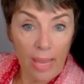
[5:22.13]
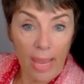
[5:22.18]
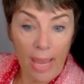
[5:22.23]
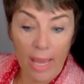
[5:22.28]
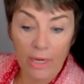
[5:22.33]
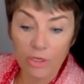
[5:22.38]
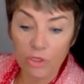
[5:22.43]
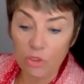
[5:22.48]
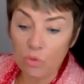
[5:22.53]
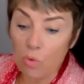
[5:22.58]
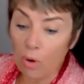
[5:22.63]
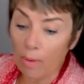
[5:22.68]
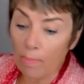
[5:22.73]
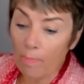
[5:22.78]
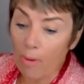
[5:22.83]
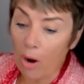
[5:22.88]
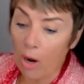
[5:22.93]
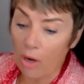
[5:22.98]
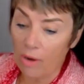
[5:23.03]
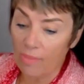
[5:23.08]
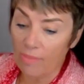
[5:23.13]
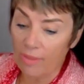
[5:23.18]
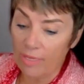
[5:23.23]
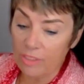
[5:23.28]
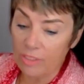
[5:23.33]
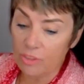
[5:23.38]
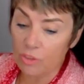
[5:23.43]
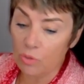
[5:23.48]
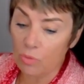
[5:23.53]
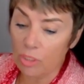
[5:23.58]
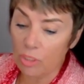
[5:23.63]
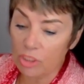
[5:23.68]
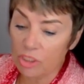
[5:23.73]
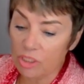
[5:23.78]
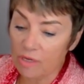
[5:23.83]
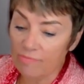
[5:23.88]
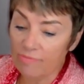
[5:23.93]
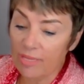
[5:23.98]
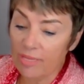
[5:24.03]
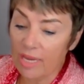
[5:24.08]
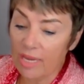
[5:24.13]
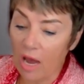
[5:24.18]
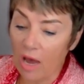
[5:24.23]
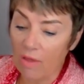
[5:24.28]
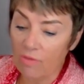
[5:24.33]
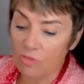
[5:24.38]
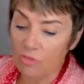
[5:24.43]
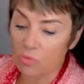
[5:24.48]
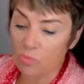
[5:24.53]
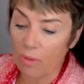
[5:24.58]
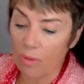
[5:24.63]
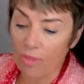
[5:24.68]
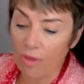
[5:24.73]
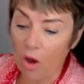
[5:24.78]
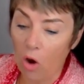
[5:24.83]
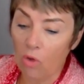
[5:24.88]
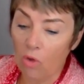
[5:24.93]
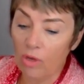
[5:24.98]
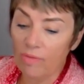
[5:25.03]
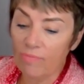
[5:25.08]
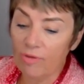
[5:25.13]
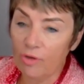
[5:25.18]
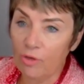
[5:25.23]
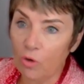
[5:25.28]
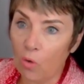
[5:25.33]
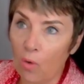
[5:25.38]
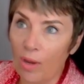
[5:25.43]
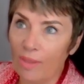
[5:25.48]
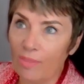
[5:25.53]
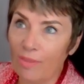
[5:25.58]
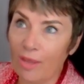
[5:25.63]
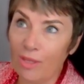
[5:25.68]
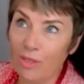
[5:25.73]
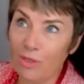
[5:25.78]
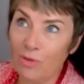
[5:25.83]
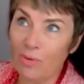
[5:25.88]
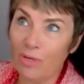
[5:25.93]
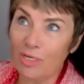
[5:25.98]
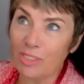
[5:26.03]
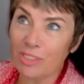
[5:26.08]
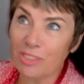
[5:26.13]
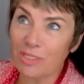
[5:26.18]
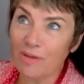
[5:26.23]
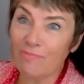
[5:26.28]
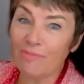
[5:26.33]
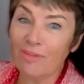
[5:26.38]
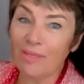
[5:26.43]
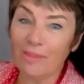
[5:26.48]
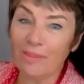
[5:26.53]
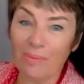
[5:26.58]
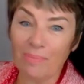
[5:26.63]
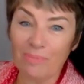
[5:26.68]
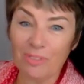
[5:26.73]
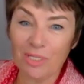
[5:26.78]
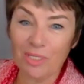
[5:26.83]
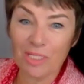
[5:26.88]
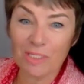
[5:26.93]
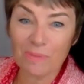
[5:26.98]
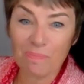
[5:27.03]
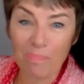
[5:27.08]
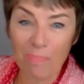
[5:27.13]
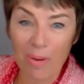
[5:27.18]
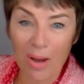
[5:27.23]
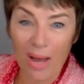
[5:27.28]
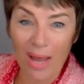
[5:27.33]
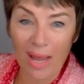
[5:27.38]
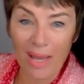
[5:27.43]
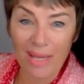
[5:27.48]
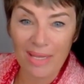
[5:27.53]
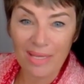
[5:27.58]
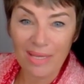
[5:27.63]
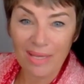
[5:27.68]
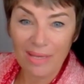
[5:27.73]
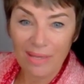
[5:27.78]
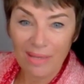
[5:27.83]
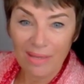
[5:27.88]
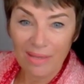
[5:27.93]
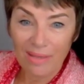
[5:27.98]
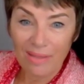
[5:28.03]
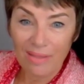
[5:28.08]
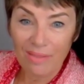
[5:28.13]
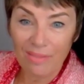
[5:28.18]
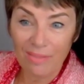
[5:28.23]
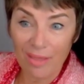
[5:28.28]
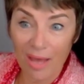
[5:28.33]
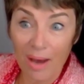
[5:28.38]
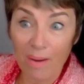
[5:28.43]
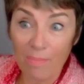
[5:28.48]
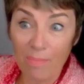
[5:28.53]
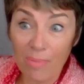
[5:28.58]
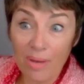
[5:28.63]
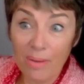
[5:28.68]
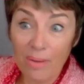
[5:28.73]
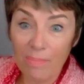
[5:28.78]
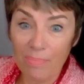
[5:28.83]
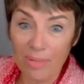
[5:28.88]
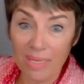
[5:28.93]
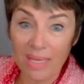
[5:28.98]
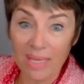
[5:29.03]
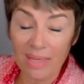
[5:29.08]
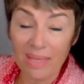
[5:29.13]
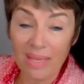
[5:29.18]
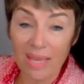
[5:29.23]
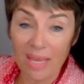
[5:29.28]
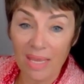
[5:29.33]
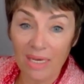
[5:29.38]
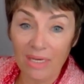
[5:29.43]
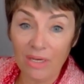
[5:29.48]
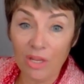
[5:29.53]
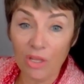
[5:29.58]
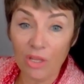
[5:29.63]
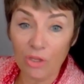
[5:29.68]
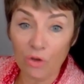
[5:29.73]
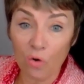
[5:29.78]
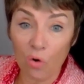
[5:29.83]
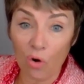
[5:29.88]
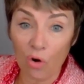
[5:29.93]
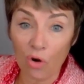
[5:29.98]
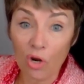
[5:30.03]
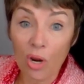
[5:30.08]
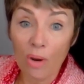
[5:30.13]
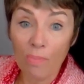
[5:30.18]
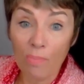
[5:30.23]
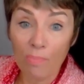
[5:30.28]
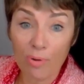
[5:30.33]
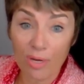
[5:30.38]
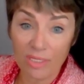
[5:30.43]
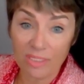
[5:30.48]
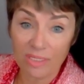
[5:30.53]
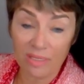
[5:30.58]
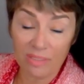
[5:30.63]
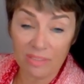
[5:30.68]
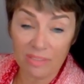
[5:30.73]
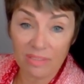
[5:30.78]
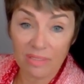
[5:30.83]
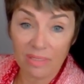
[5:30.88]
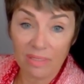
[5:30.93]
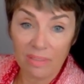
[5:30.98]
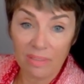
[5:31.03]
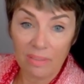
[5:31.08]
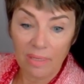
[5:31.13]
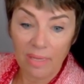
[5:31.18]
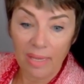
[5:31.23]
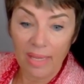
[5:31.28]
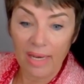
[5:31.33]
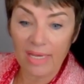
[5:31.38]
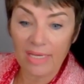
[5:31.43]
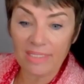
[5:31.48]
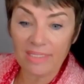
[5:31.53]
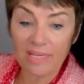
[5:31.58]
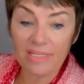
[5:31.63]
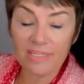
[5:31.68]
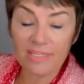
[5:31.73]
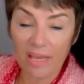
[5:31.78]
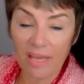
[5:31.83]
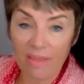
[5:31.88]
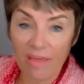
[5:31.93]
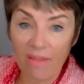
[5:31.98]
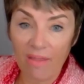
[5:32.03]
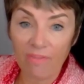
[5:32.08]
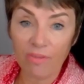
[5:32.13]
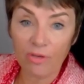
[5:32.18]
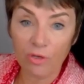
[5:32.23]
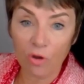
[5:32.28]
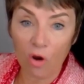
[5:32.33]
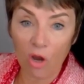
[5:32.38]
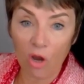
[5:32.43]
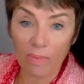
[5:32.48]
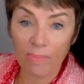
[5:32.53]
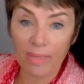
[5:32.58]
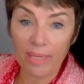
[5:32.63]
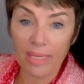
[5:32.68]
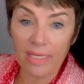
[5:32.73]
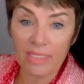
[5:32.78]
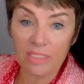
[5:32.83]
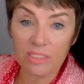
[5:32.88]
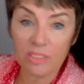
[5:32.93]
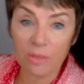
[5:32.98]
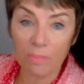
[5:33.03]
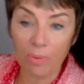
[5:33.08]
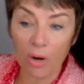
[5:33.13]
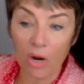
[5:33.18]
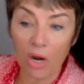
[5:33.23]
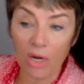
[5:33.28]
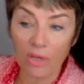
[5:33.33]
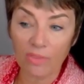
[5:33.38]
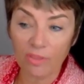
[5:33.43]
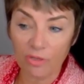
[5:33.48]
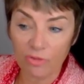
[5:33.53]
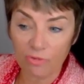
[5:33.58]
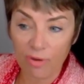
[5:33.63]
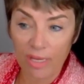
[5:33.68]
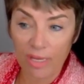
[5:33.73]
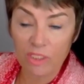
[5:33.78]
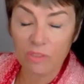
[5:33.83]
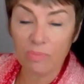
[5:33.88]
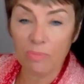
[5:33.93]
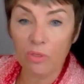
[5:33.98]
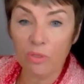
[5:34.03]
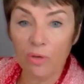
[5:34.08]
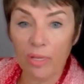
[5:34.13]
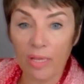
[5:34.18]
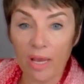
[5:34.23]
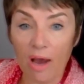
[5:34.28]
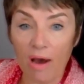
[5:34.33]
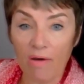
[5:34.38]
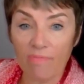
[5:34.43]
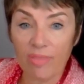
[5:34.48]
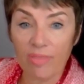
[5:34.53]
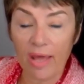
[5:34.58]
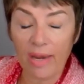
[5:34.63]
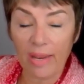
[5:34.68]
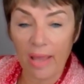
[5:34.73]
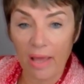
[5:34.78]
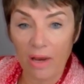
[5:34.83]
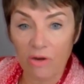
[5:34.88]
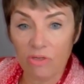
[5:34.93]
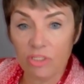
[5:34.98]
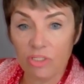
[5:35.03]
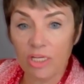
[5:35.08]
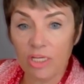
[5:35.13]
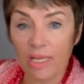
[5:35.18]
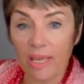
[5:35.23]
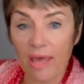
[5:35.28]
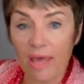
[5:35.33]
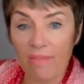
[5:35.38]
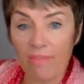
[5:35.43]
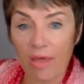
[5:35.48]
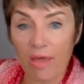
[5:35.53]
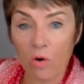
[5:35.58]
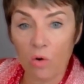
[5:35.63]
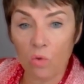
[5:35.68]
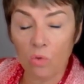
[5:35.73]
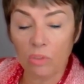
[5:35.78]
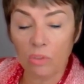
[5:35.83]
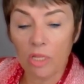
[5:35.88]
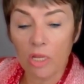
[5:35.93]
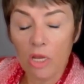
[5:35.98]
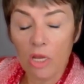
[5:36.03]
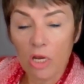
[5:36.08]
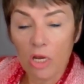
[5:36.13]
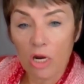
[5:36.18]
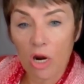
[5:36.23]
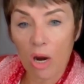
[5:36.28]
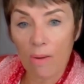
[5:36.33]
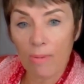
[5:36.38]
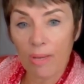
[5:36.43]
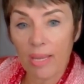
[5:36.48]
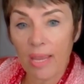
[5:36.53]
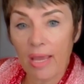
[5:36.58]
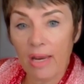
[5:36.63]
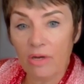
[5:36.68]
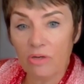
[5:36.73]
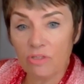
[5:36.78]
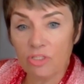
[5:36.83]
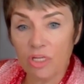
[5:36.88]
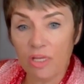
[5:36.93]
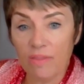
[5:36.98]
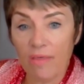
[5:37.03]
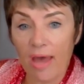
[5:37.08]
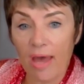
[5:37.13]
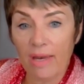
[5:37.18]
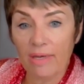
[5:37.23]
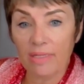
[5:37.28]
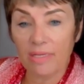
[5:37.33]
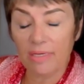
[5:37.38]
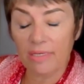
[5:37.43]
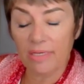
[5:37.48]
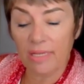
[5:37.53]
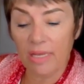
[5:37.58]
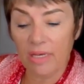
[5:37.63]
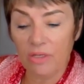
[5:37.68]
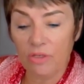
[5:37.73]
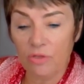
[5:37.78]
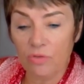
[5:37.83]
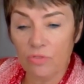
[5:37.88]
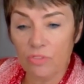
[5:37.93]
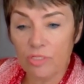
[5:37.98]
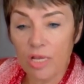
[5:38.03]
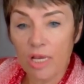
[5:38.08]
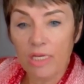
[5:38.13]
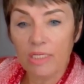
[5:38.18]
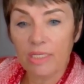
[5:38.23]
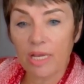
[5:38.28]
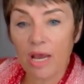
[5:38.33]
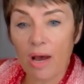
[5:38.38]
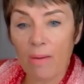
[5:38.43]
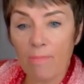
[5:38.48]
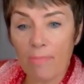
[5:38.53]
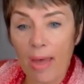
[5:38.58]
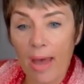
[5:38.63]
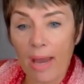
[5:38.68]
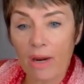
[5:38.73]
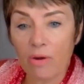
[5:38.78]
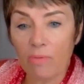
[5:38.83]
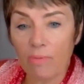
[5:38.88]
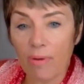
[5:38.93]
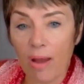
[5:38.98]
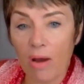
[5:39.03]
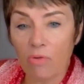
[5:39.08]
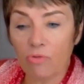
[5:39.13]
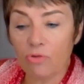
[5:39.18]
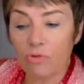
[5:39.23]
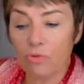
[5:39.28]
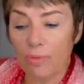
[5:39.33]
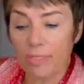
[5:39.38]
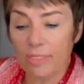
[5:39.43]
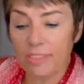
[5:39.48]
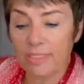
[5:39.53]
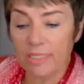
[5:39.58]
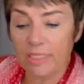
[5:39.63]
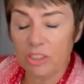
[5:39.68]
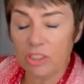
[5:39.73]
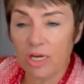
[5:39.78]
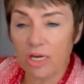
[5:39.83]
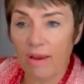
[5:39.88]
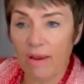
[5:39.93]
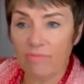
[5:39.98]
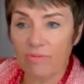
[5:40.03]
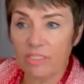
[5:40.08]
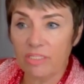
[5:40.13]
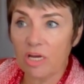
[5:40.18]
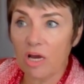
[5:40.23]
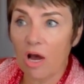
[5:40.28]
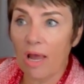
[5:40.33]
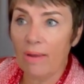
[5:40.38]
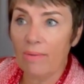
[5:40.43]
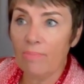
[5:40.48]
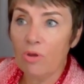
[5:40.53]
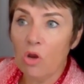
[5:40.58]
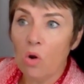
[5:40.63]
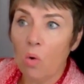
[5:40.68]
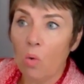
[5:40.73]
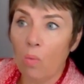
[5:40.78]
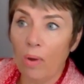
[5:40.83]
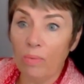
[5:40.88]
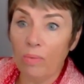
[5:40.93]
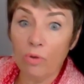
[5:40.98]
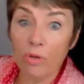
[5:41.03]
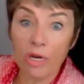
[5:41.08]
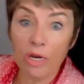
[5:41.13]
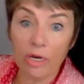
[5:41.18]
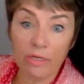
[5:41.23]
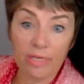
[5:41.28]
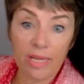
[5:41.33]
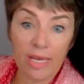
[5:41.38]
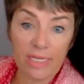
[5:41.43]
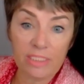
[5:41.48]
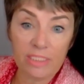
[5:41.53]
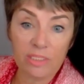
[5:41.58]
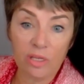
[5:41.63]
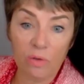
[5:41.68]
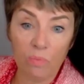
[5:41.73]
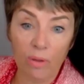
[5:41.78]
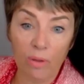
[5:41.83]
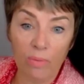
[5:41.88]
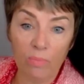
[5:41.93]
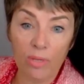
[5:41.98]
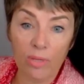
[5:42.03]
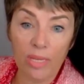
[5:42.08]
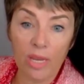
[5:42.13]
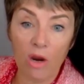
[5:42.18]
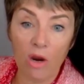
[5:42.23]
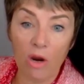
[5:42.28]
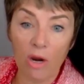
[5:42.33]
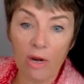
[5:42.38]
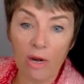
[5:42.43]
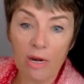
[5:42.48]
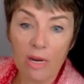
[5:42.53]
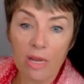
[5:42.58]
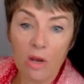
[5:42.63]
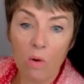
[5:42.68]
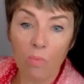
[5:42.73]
And you are part of this. You are shifting others without even knowing that you are shifting them just by them being in your presence. And as I say that, the dog begins to bark, the transmuting of that energy again, that old karmic energy that continues to come back around to us each and every time when we are tested, when we are